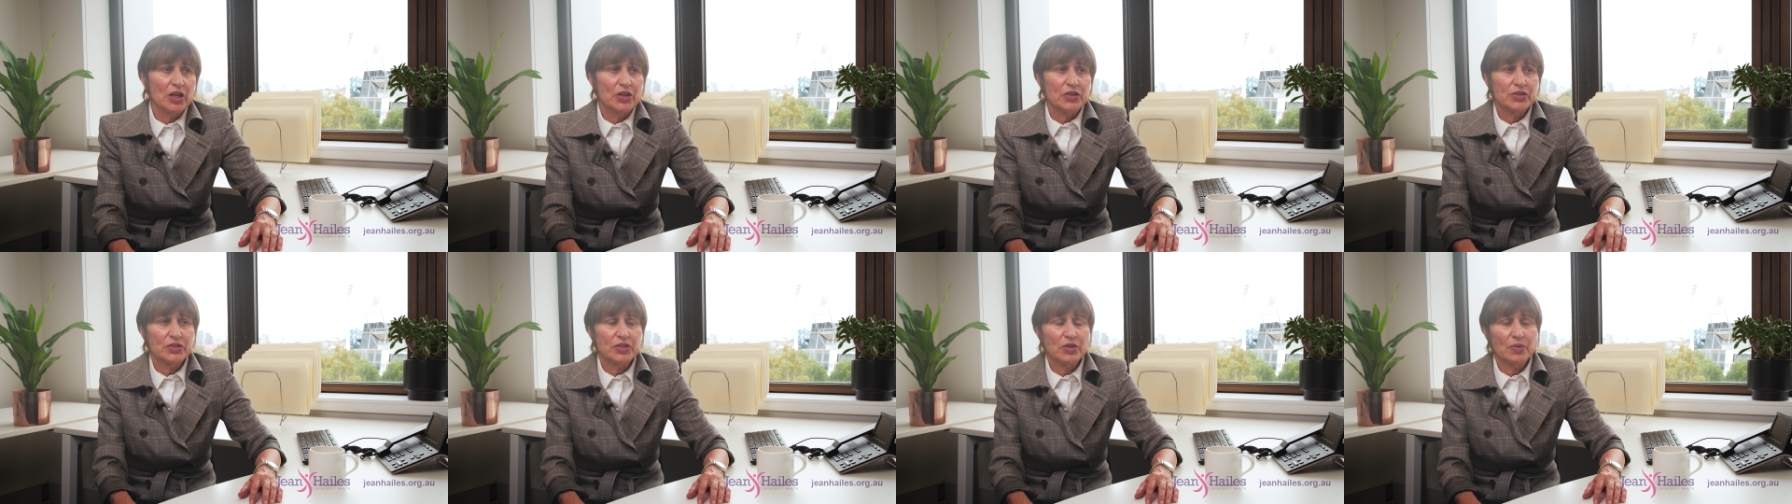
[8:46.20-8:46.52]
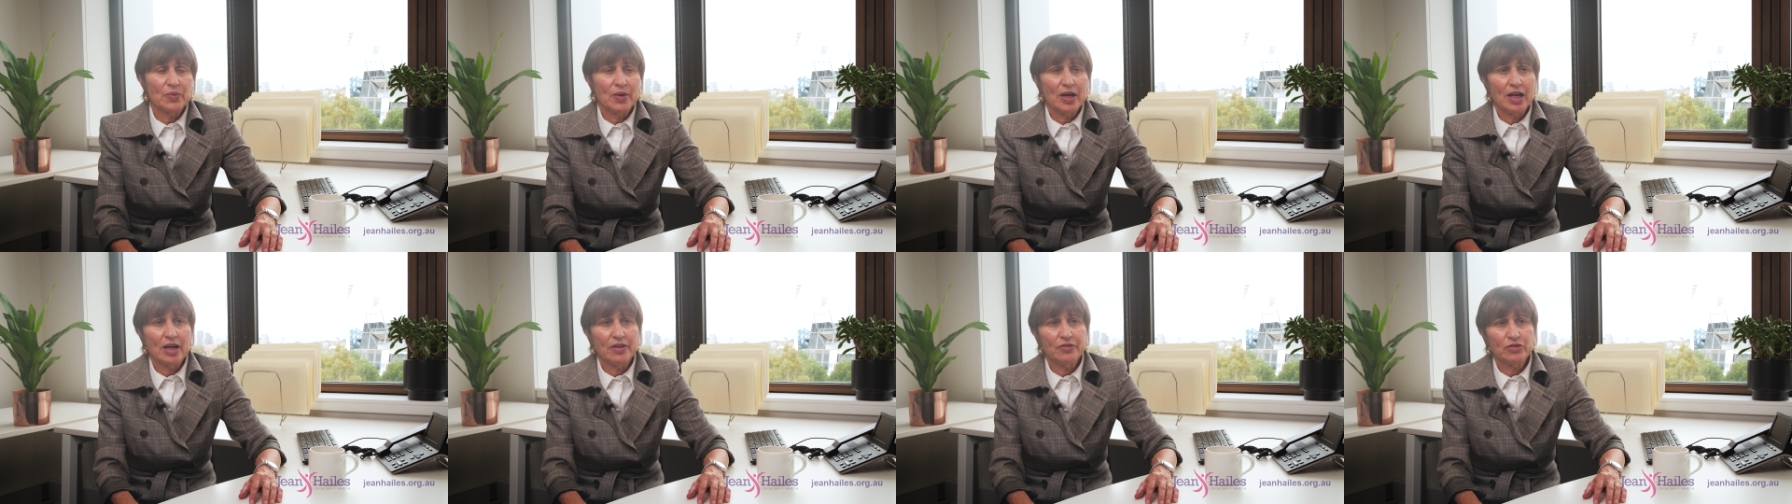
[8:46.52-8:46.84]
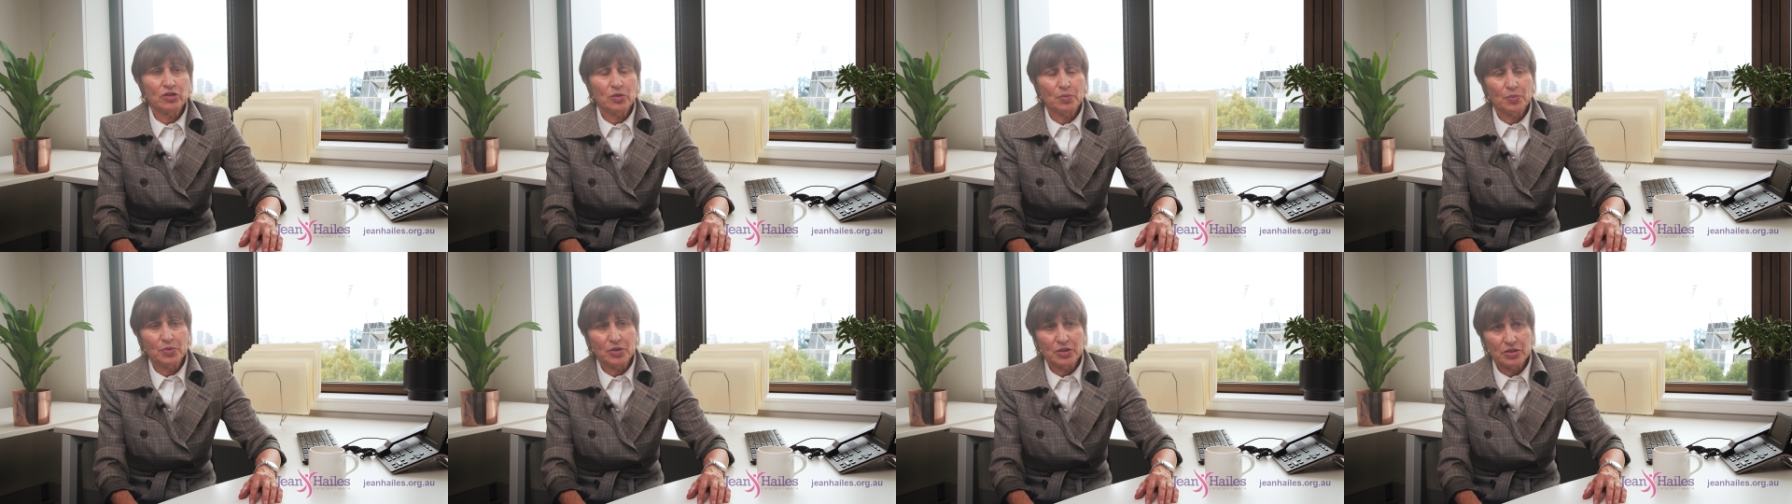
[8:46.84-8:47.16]
So
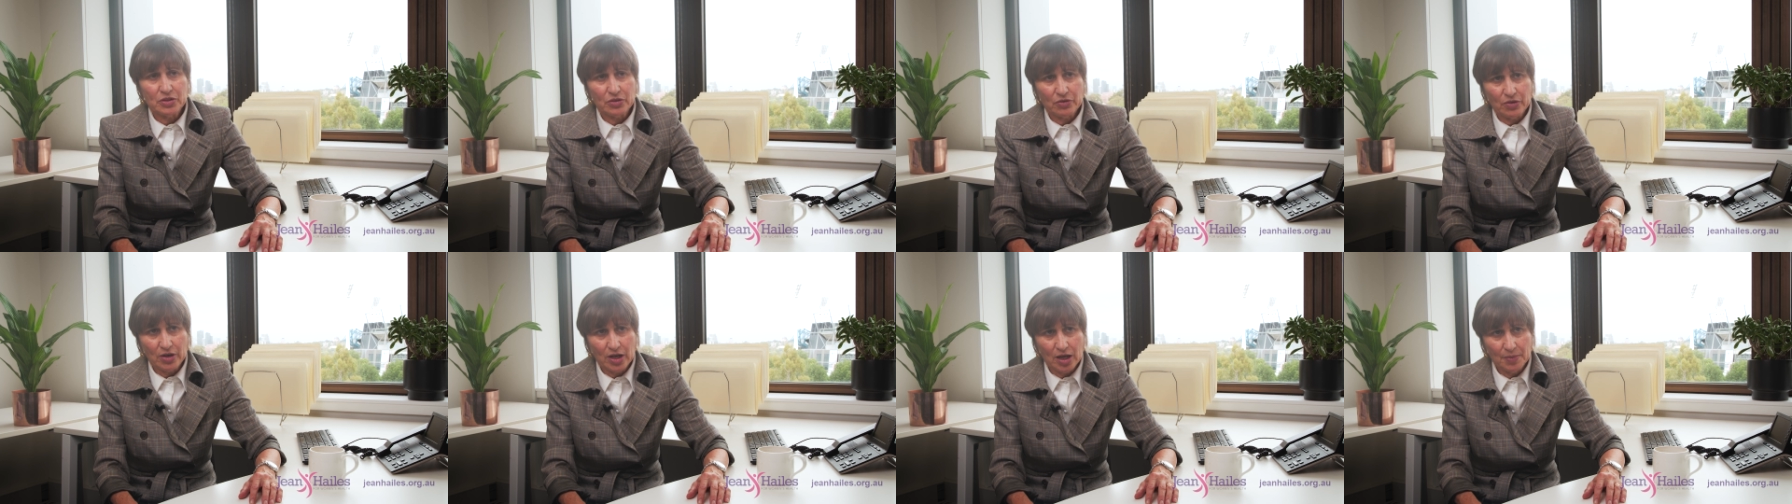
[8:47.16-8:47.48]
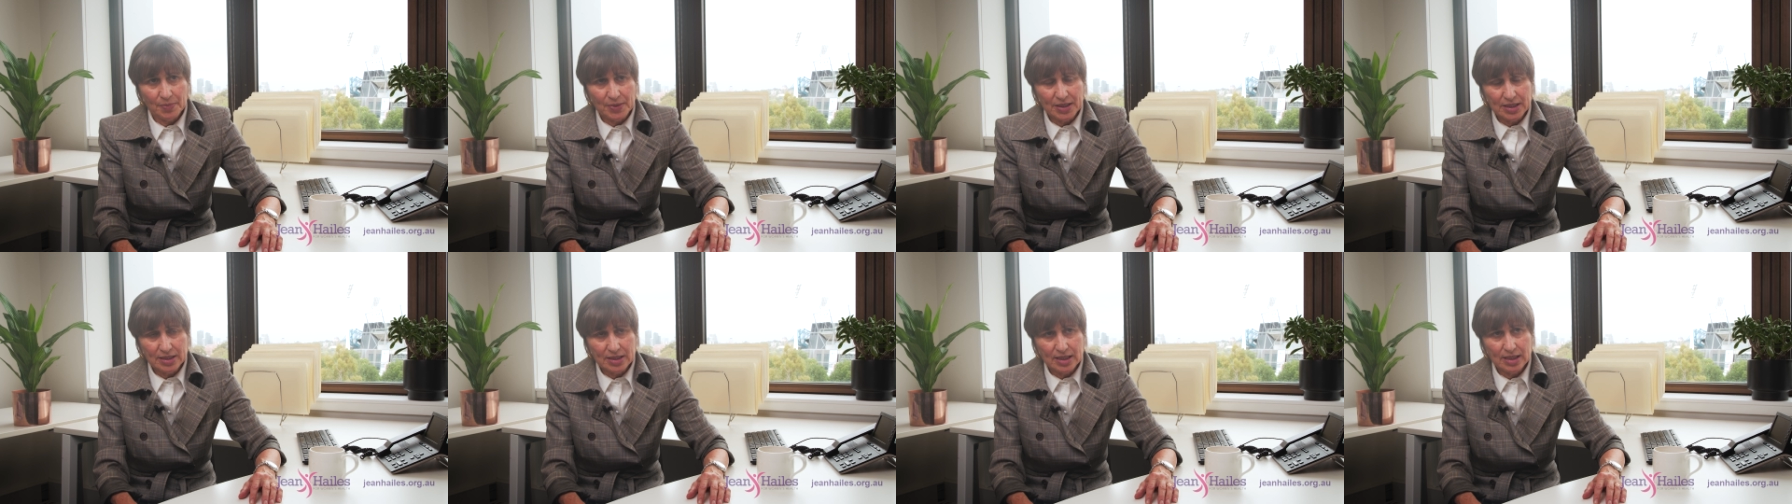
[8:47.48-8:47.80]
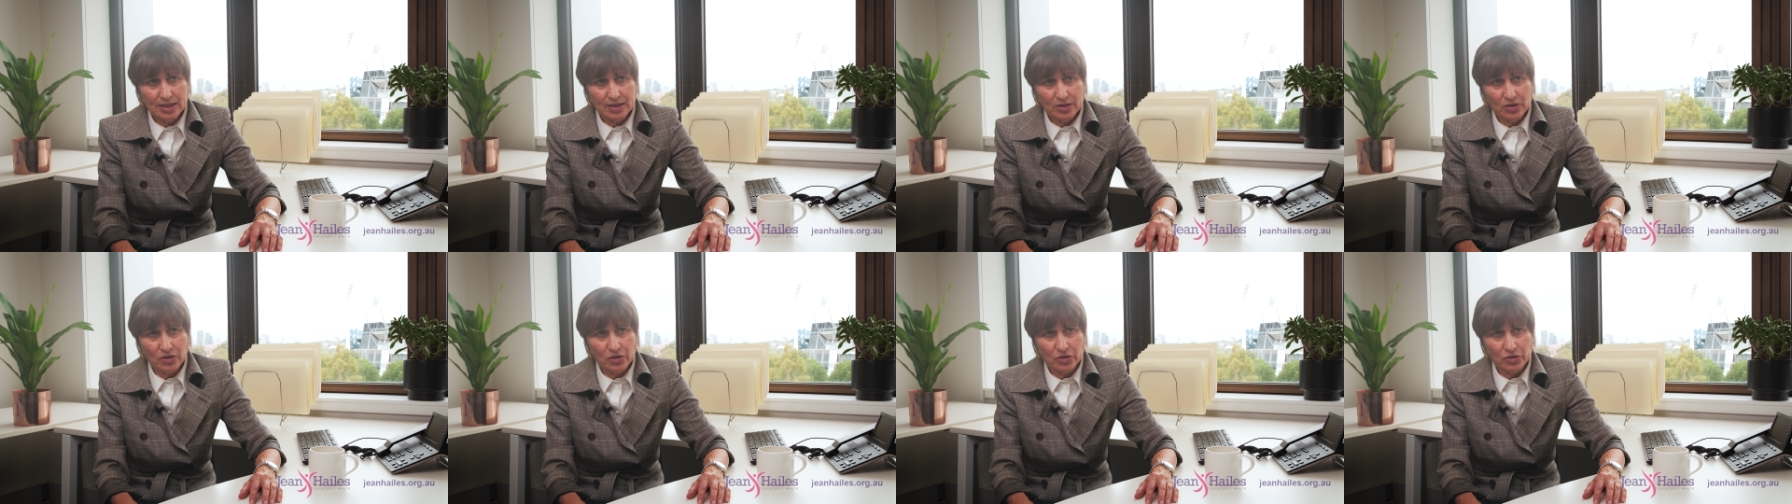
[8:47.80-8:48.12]
after prescribing
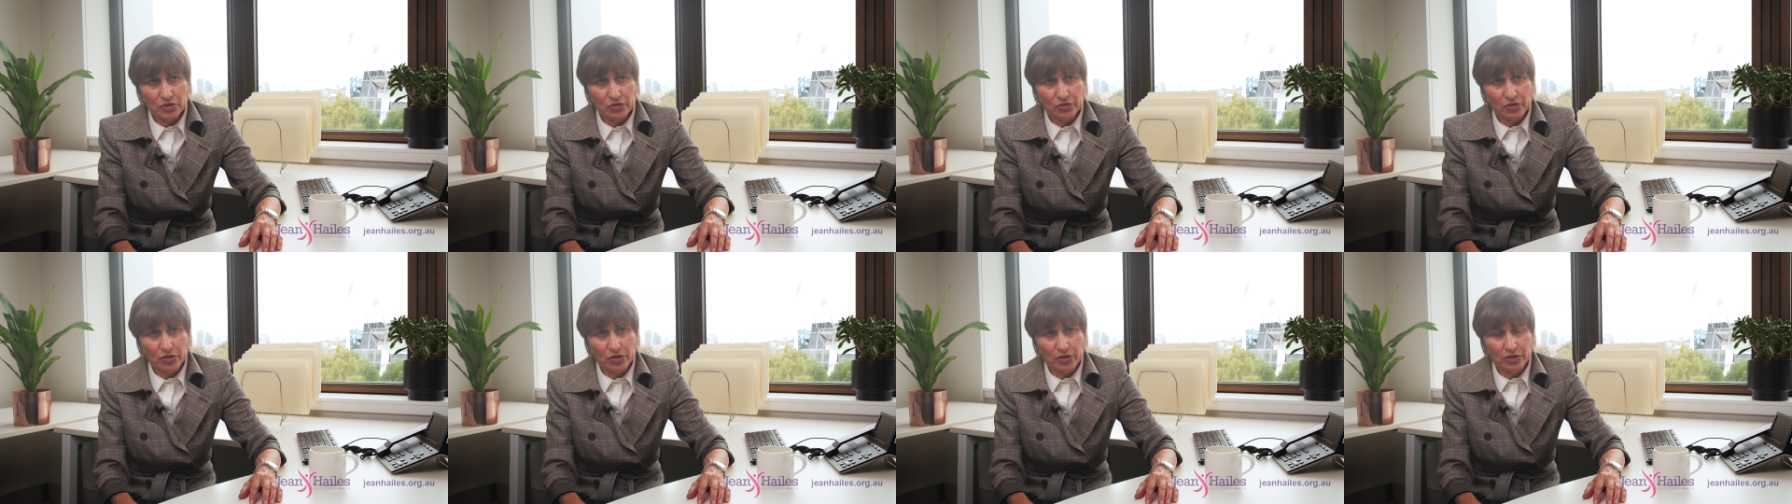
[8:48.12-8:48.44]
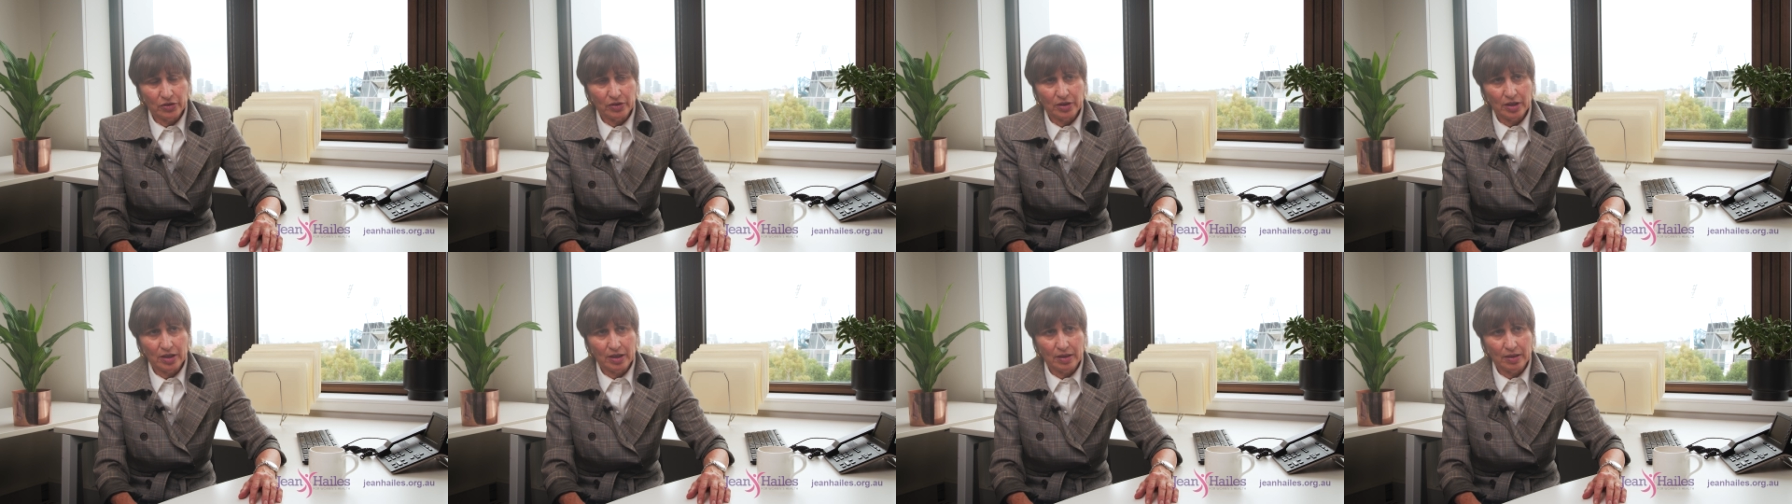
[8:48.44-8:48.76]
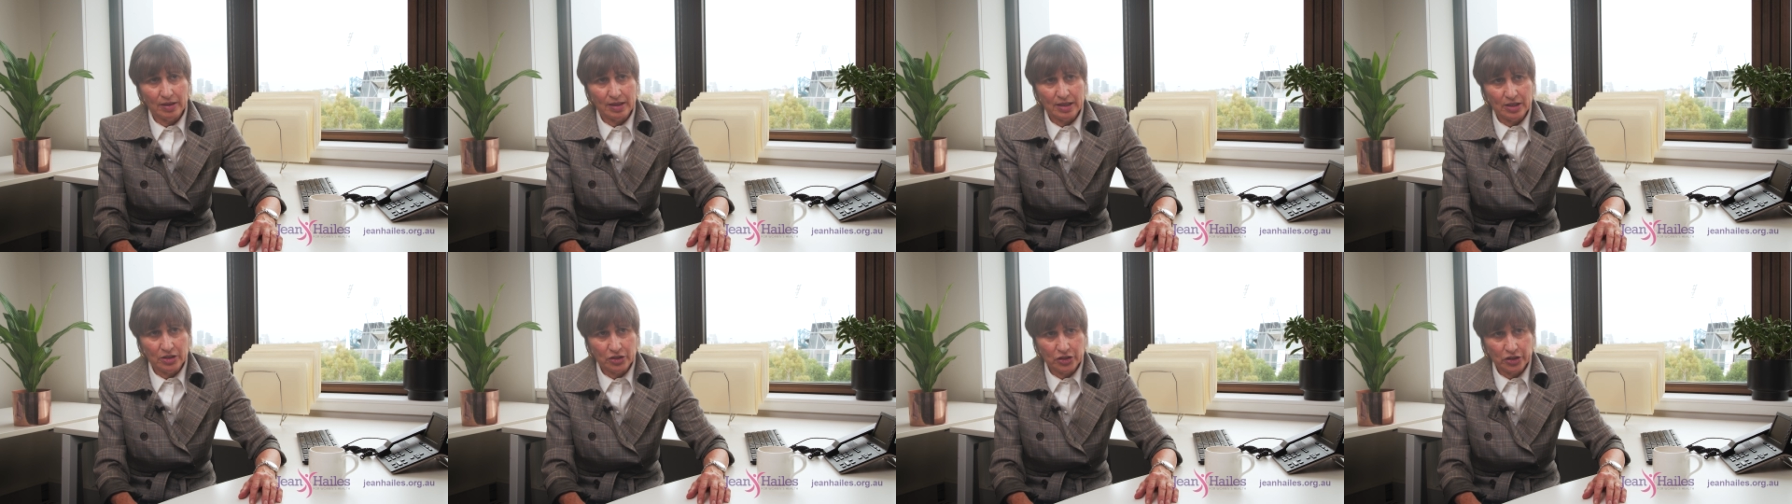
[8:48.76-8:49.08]
testosterone
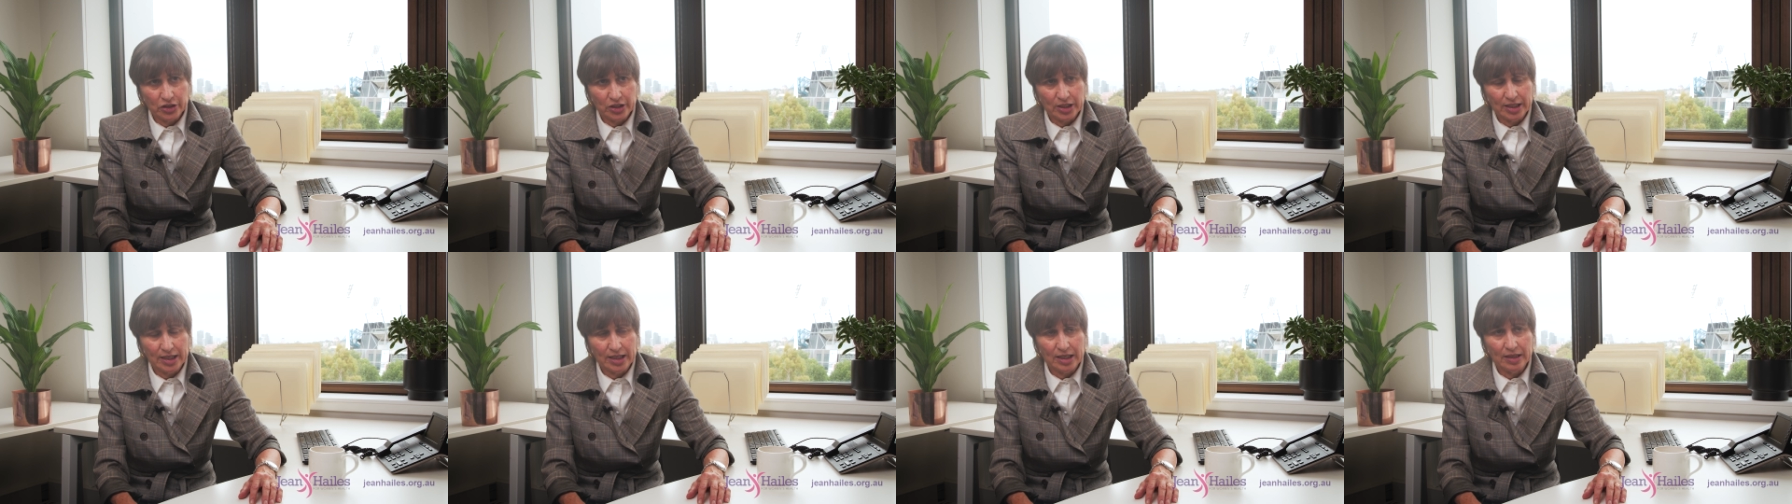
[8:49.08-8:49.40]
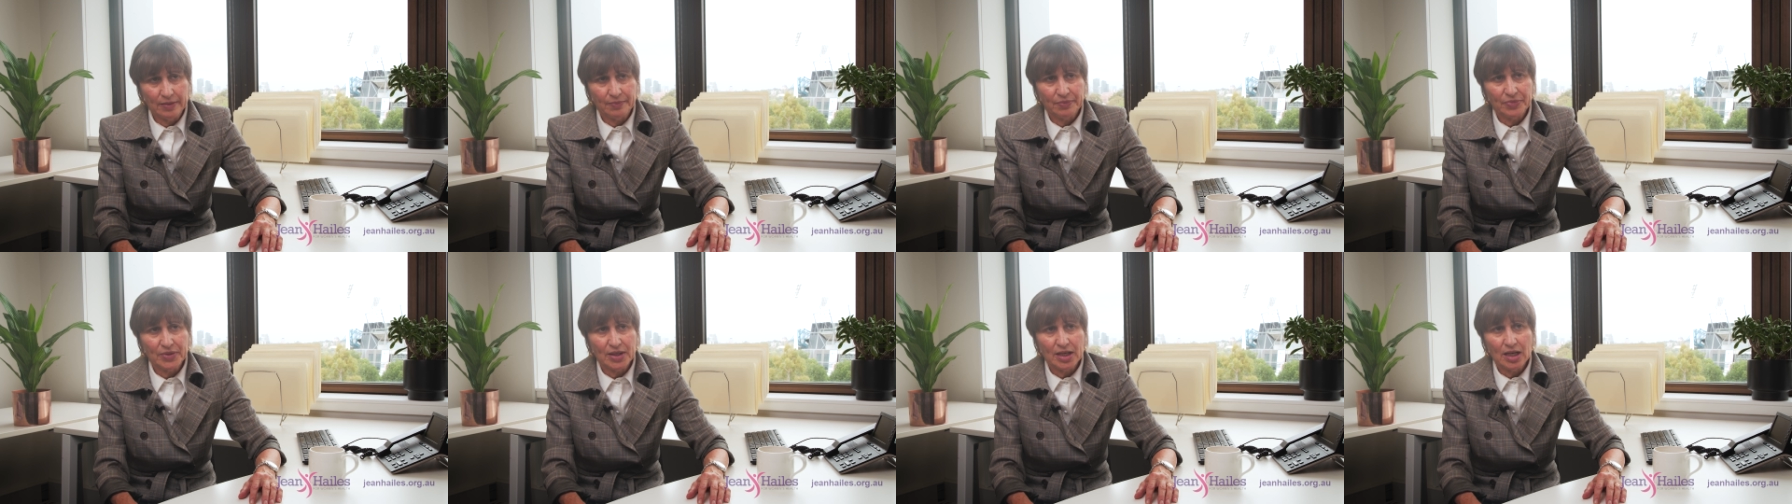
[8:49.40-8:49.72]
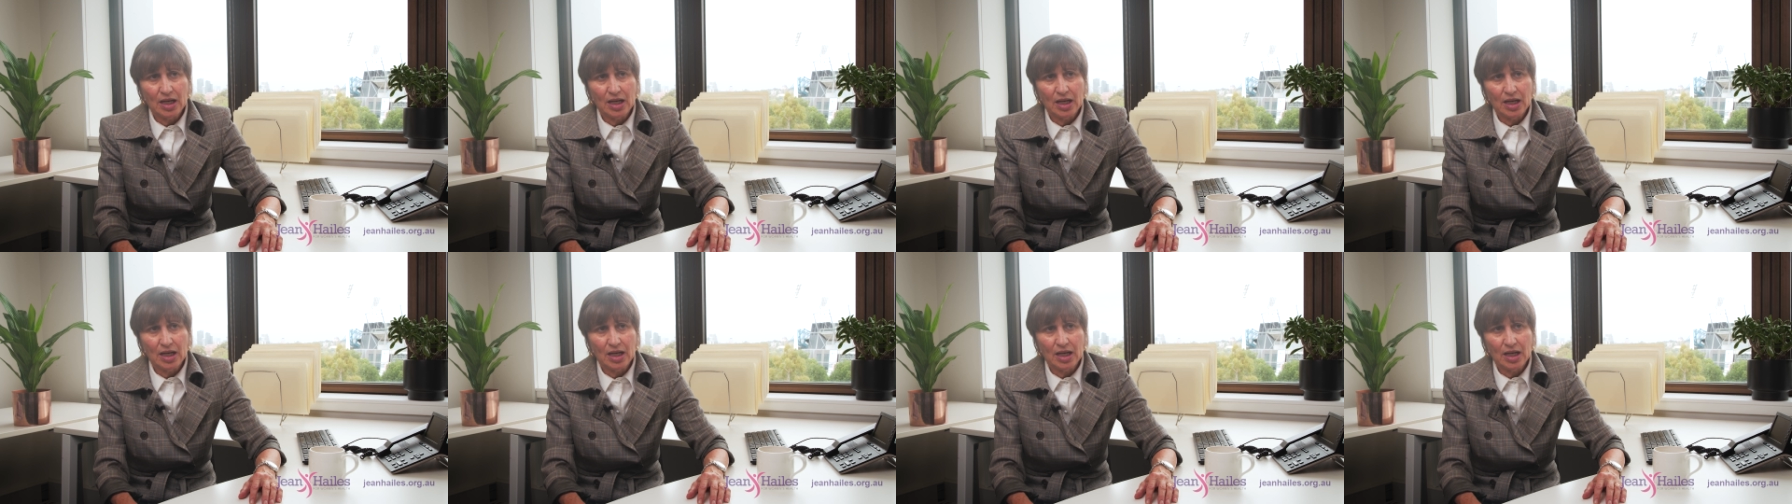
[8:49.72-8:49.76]
initially,